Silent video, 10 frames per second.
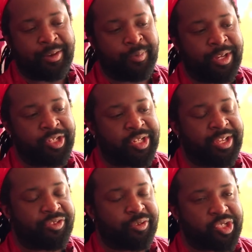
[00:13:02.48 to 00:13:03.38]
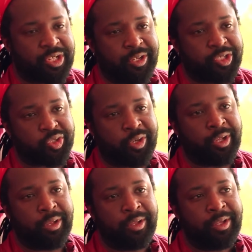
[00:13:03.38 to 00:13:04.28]
religion and
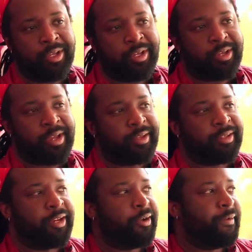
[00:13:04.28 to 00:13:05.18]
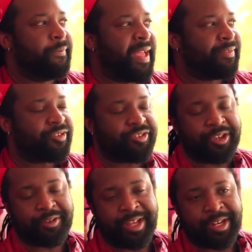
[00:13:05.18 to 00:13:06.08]
sociocultural, and the
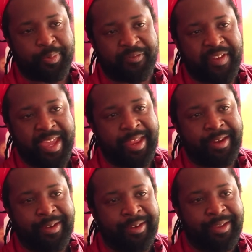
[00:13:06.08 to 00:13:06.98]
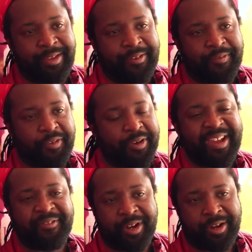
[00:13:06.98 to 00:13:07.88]
sacred and the profane
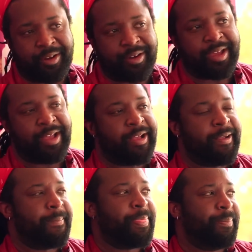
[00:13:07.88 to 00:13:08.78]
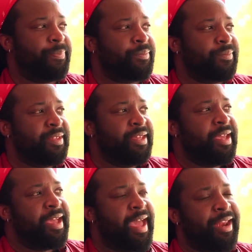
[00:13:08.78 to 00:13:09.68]
forever.
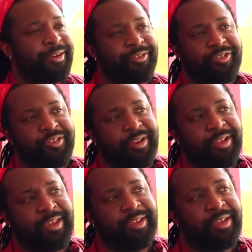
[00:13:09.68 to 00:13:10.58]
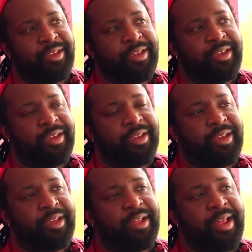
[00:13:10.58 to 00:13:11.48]
I don't necessarily.
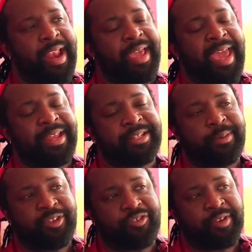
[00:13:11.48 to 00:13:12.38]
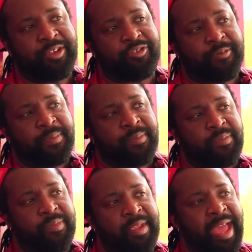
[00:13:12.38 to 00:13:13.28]
I tell my students,
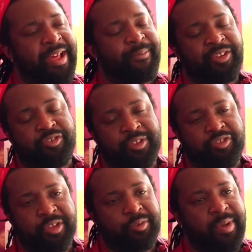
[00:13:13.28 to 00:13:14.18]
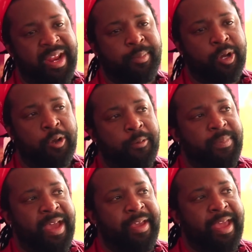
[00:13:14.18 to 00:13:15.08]
I have my students say, write about,
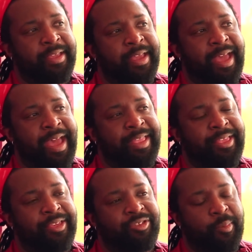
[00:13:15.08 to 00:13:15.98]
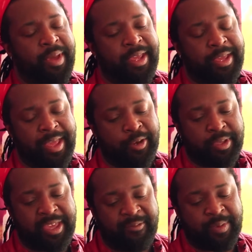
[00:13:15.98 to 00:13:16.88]
somebody
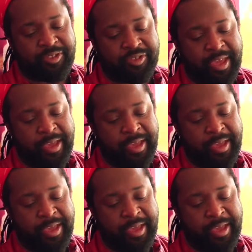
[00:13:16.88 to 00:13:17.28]
gave me this